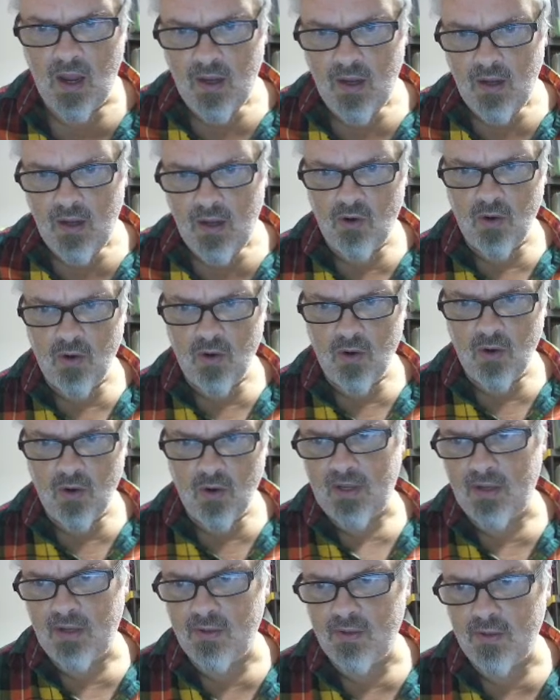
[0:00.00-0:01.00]
You are about
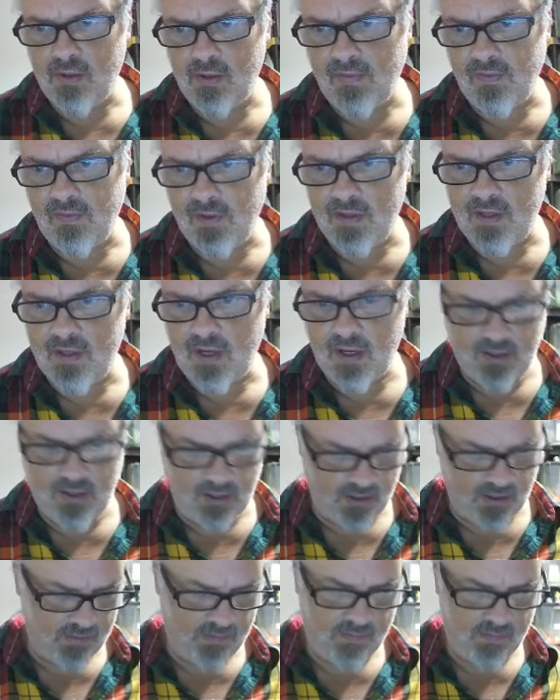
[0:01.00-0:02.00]
to enter
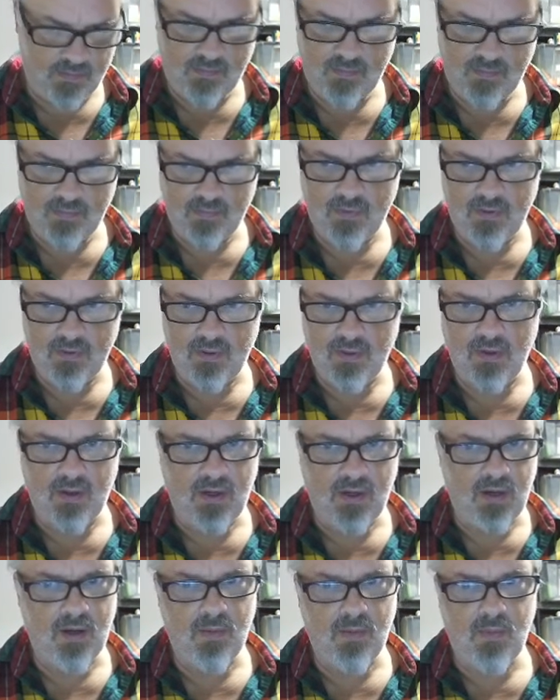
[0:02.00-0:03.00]
civilization.
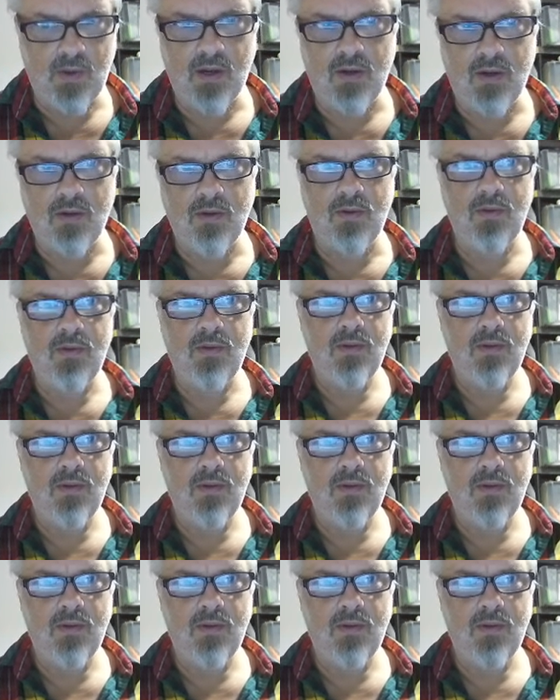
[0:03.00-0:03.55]
In we go.